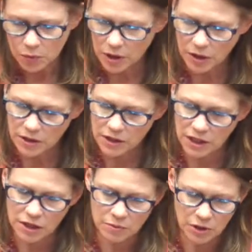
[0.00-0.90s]
Regarding
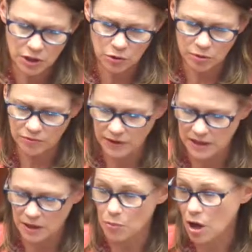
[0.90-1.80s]
the community group
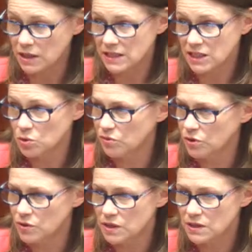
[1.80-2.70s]
funding policies
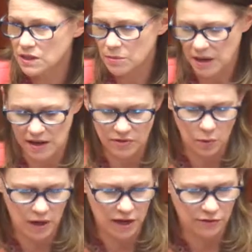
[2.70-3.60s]
review, this is going to pave
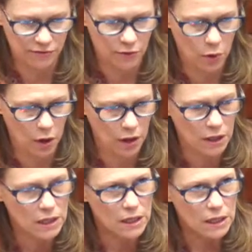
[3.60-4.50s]
the way
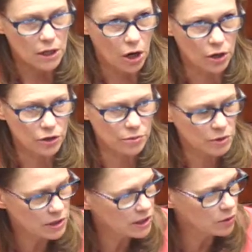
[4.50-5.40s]
for our
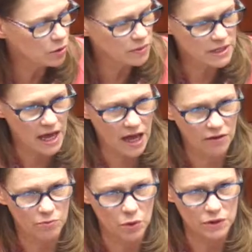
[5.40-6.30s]
community groups to
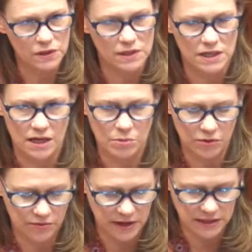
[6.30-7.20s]
have more
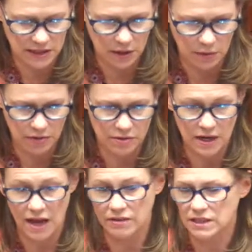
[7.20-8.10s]
sustainable funding rather
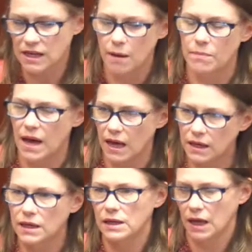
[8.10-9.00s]
than having to come
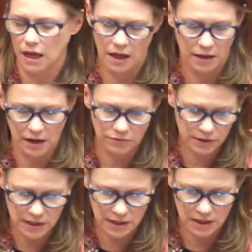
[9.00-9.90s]
back
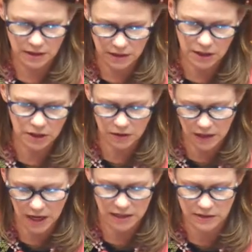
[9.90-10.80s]
every year
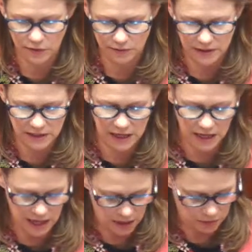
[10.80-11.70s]
and ask for funding
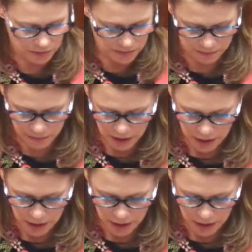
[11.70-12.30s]
again.